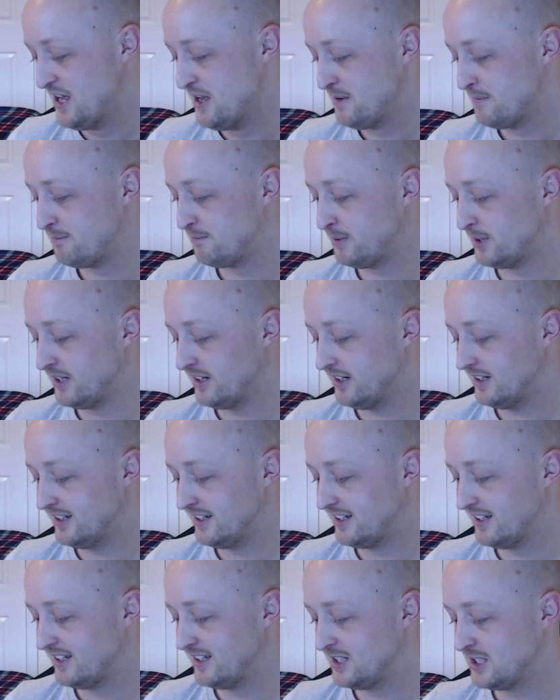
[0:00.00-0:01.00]
But
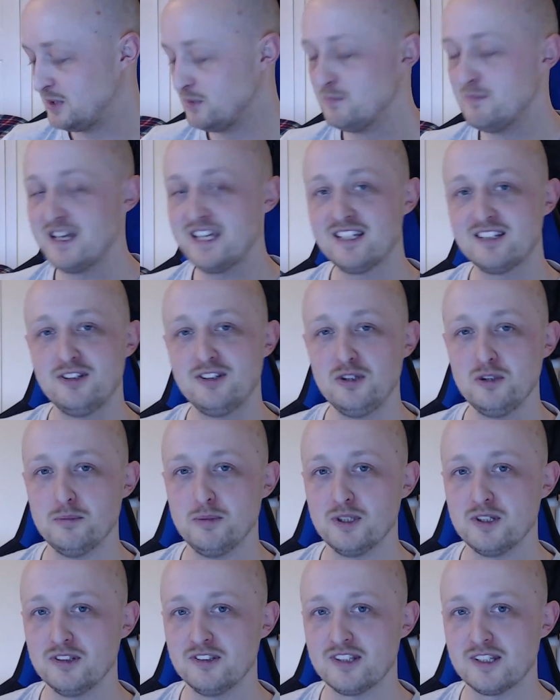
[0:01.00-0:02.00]
you make do
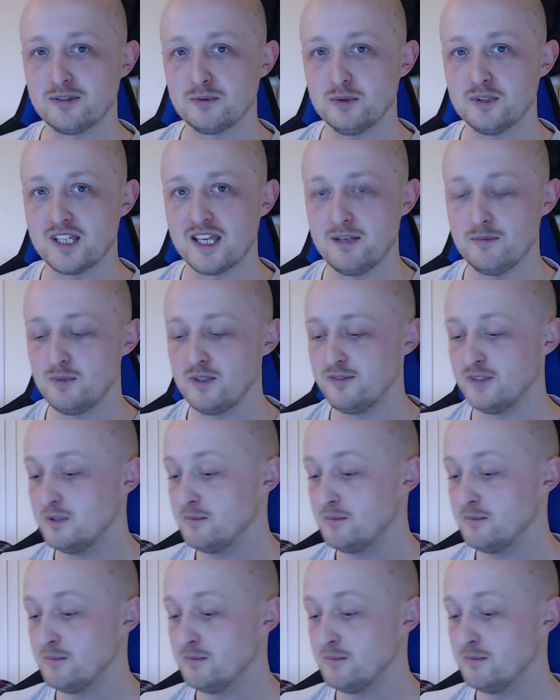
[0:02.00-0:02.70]
because that's what came with it.